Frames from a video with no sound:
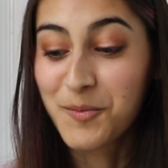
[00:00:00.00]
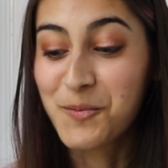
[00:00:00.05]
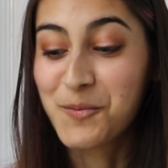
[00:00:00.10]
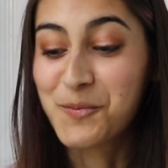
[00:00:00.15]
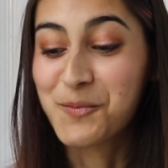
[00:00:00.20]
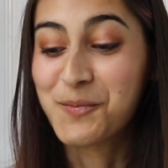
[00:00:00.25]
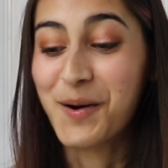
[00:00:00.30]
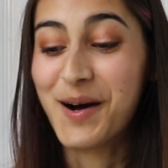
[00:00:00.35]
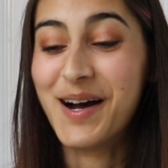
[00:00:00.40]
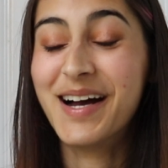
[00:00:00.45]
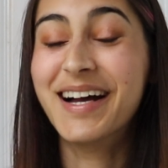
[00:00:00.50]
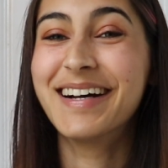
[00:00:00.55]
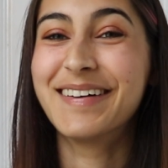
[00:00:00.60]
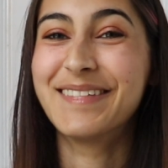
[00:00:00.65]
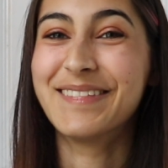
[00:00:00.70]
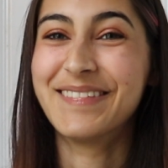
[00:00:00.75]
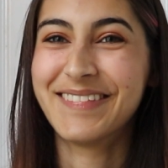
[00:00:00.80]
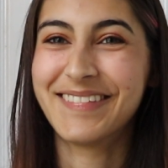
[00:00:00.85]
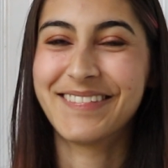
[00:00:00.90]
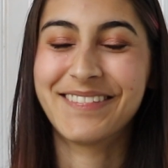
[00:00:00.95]

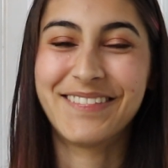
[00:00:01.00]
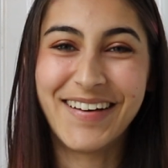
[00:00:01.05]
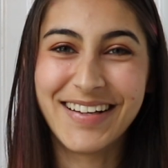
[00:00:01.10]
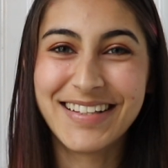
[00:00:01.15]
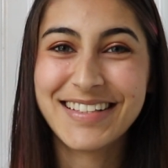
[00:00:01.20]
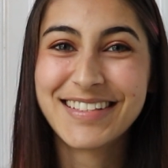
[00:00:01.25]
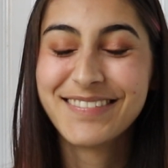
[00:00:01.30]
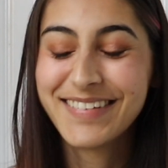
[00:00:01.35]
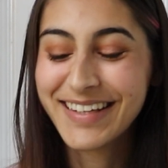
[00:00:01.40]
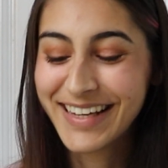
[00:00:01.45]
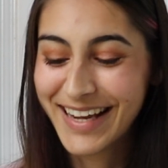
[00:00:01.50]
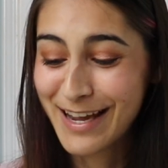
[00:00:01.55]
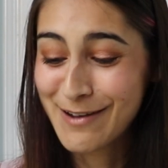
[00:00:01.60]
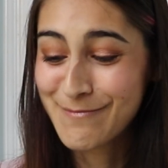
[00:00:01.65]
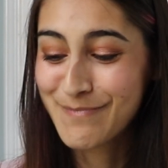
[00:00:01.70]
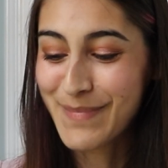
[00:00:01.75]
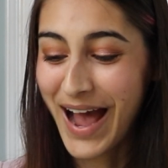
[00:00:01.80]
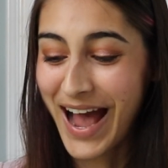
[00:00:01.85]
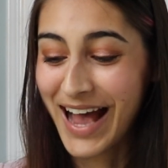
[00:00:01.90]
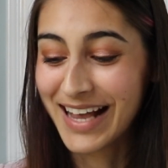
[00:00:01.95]
Once we
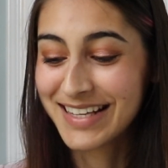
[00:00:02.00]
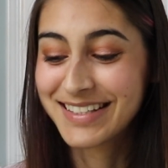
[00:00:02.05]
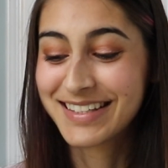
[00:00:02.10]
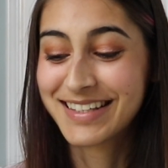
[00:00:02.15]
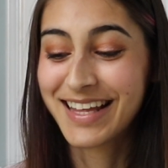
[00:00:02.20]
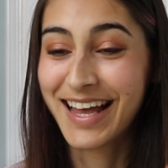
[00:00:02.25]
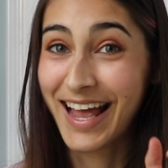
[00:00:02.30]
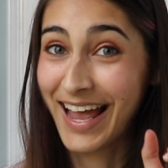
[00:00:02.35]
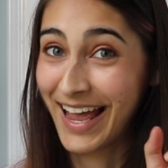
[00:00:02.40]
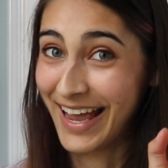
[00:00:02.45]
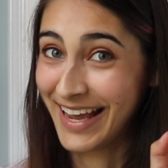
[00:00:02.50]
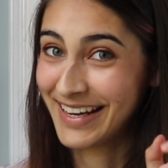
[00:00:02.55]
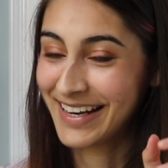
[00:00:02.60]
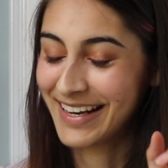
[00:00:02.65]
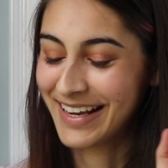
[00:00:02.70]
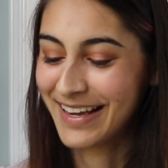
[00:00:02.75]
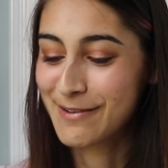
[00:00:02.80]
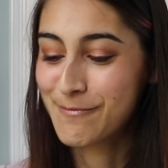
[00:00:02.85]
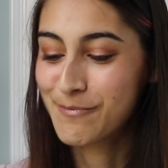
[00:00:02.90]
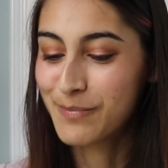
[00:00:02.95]
get past the
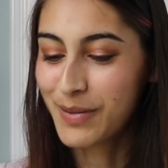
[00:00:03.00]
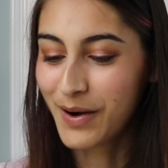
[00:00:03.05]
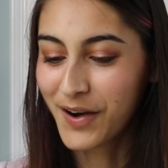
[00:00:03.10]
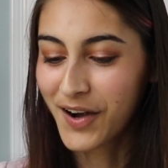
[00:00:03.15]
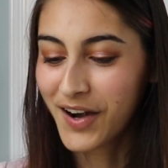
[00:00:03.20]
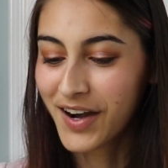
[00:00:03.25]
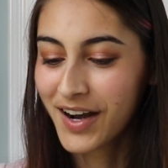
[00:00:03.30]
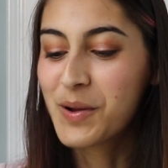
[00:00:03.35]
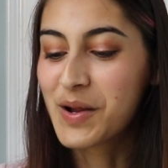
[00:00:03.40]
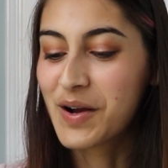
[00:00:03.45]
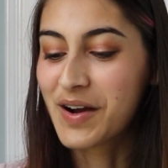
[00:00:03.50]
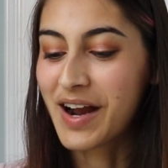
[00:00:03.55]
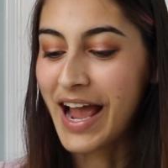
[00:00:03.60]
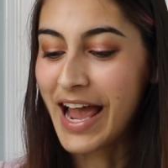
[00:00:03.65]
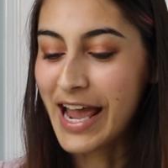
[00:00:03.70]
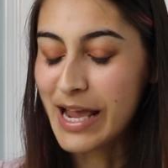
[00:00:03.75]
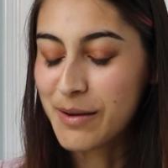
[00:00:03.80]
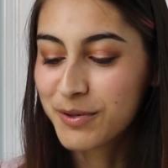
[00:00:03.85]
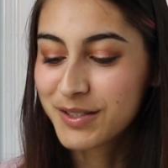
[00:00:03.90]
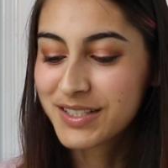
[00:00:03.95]
hating him part, we are
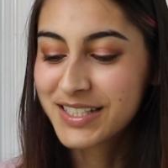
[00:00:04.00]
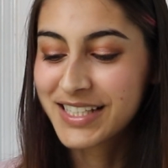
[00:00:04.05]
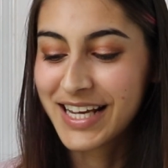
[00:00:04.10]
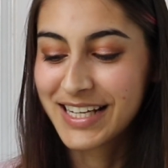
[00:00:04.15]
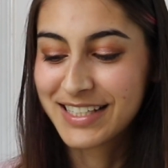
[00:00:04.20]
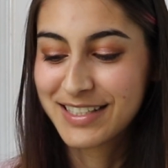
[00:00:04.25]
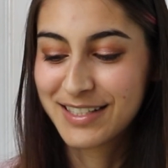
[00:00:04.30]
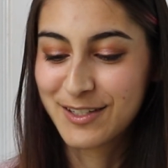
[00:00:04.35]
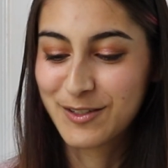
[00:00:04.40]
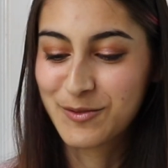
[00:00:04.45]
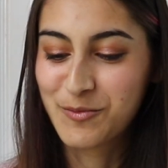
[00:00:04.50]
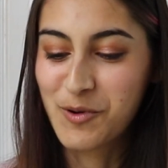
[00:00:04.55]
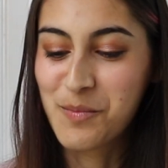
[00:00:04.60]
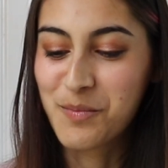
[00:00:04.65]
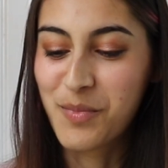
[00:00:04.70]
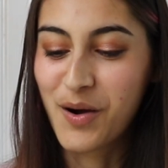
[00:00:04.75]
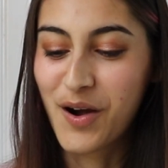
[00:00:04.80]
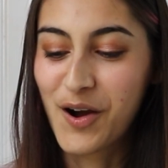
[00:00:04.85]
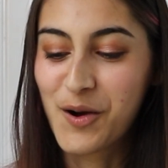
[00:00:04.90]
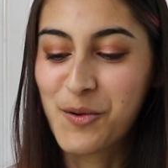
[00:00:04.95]
able to get to this
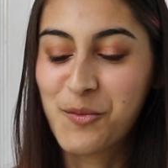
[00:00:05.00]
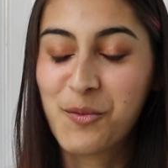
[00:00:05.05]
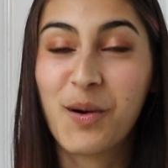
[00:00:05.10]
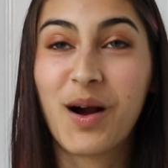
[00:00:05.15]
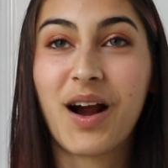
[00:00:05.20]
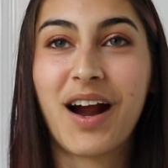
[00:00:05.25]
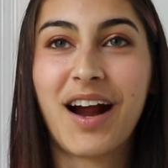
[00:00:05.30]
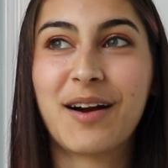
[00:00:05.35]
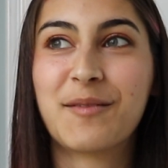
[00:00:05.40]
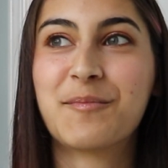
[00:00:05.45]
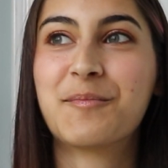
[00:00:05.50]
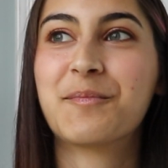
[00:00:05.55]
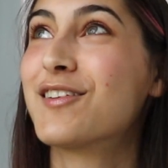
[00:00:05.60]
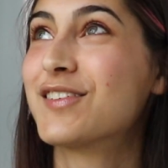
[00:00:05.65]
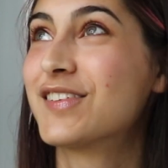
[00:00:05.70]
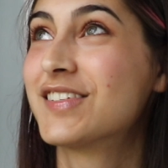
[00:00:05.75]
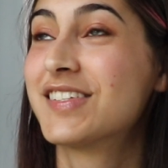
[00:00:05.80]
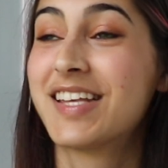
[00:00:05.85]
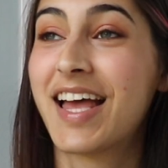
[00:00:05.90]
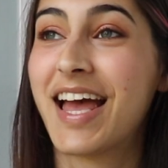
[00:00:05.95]
one part where I'll
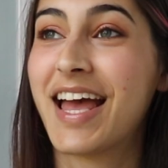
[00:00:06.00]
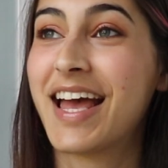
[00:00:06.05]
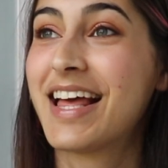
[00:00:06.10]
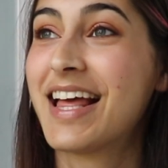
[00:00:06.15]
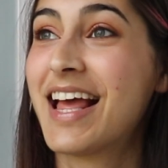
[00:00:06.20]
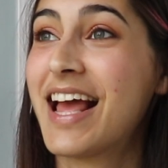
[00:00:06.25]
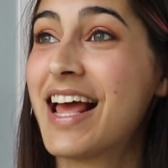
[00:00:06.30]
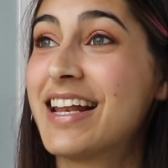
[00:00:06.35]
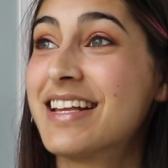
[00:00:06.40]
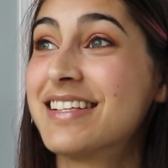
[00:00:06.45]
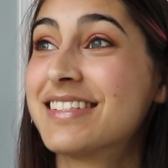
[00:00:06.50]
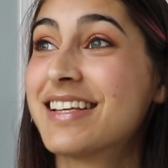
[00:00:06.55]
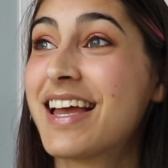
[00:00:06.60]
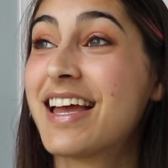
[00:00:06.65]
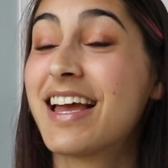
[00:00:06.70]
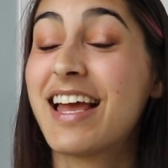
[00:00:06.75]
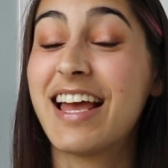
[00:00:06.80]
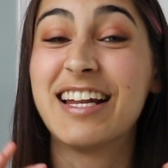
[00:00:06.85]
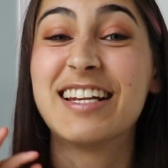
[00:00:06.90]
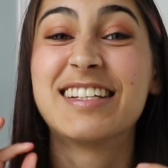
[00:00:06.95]
just say it is
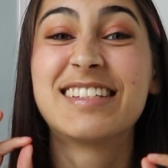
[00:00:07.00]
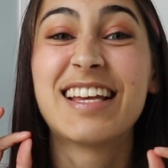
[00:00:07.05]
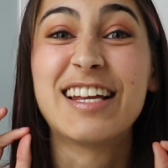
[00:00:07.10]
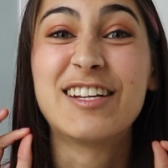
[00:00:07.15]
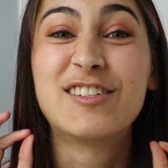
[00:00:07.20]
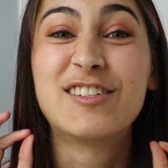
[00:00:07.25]
a